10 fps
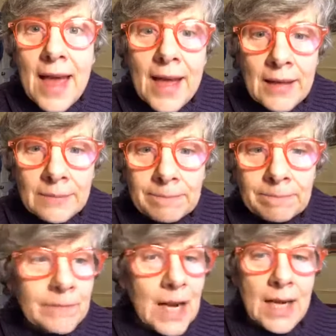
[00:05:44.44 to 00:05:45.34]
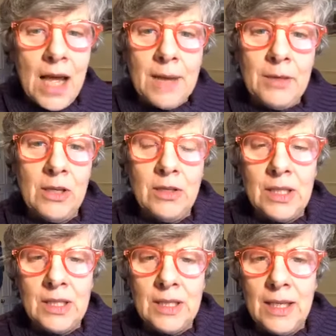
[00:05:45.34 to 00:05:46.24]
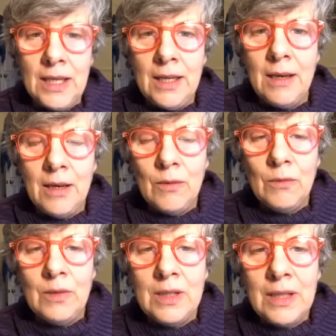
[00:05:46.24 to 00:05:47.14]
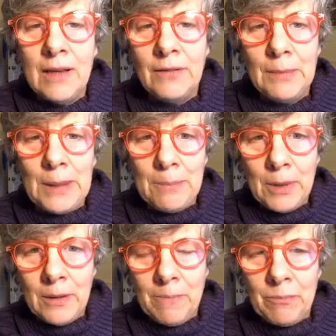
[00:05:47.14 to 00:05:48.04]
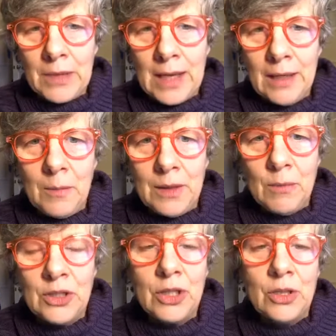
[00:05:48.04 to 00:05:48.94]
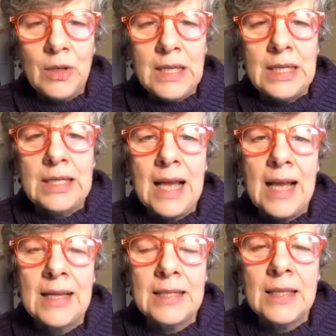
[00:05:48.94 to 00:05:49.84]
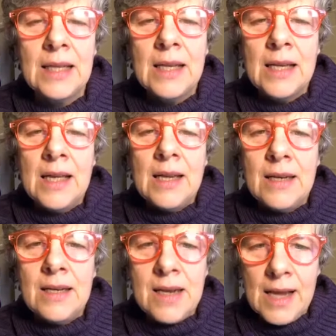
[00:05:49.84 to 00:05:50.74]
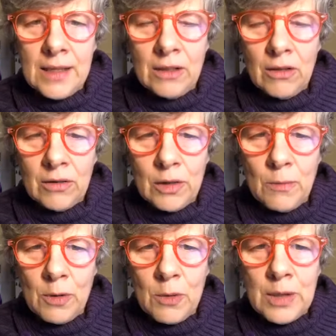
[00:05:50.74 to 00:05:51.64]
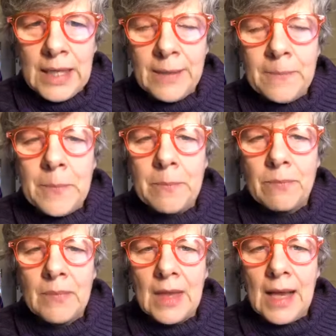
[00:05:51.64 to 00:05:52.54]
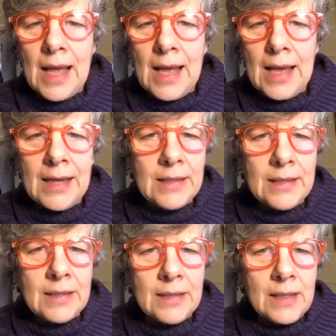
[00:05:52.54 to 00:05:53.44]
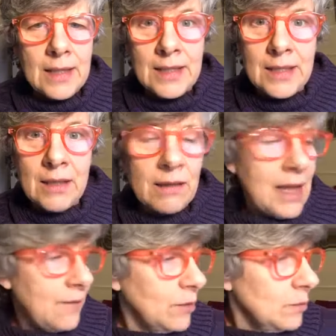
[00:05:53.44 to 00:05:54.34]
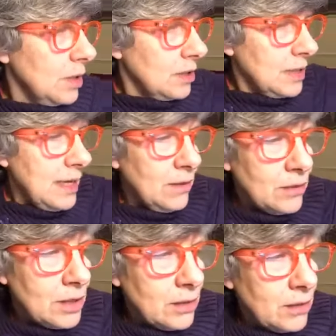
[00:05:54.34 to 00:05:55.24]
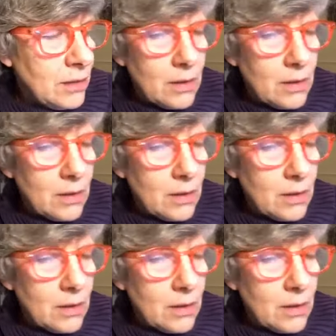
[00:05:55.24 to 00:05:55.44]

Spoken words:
there. And I'm going to see you lovely people. Anyone that wants to join us at 9 o'clock tomorrow morning. And I still haven't worked out